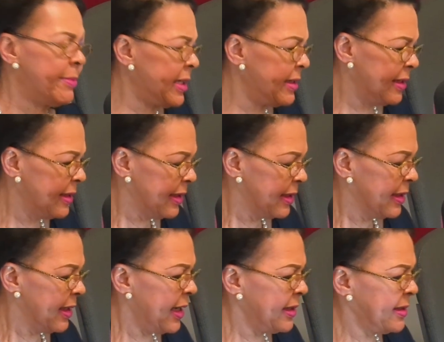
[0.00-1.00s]
time I, I, know it
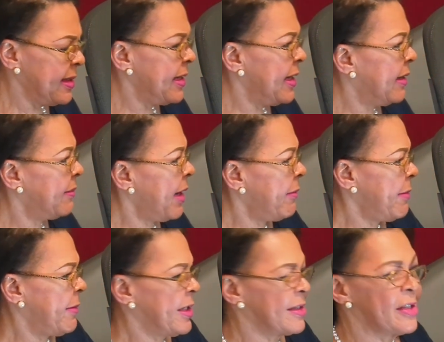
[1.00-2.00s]
does. I see him. I mean,
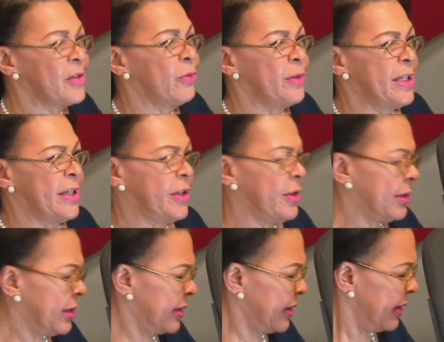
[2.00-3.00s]
because it's
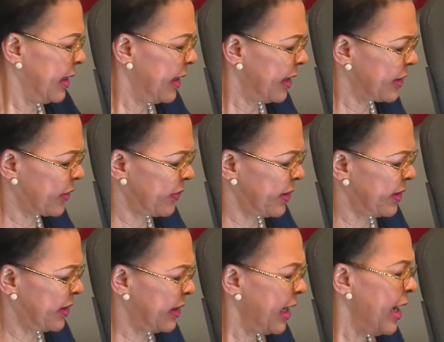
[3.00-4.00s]
ridiculous. Mm-hmm. It's re-
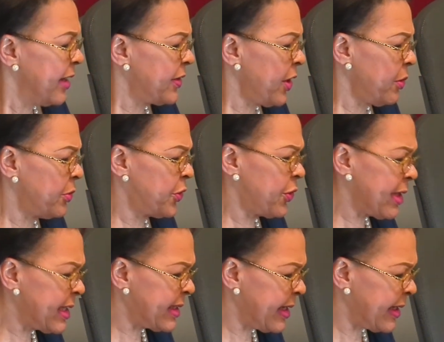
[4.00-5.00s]
so
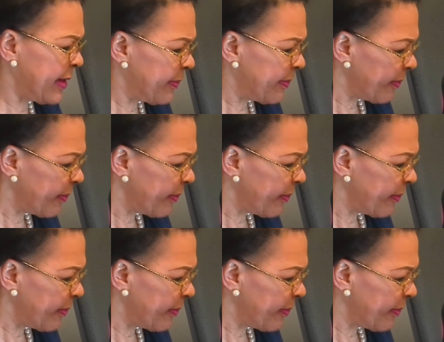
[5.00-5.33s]
Tracey.